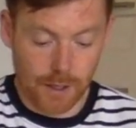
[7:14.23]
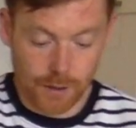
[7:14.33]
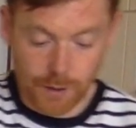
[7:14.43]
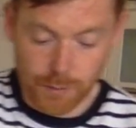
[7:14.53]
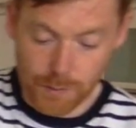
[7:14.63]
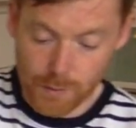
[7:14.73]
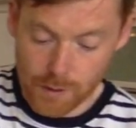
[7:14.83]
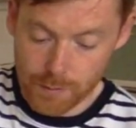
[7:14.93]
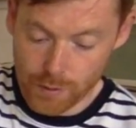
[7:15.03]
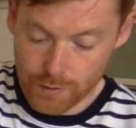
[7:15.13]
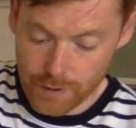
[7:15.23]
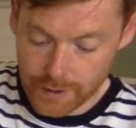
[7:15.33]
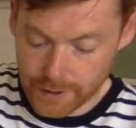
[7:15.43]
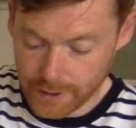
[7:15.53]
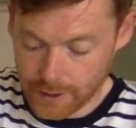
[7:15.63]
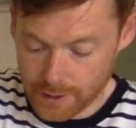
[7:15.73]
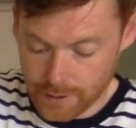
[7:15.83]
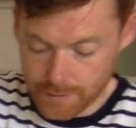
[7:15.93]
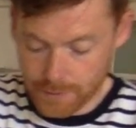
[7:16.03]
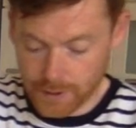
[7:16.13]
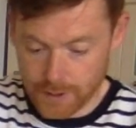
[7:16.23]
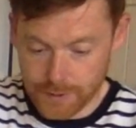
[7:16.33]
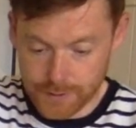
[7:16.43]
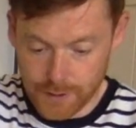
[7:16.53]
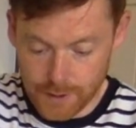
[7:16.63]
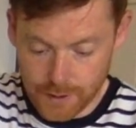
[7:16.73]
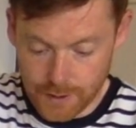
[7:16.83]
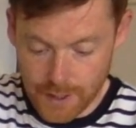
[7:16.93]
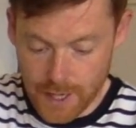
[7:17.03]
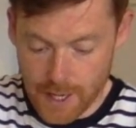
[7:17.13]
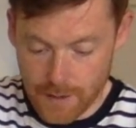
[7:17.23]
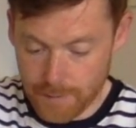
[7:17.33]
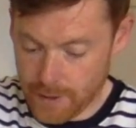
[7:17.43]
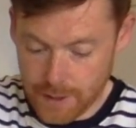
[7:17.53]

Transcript: I'm going to put more butter on here because it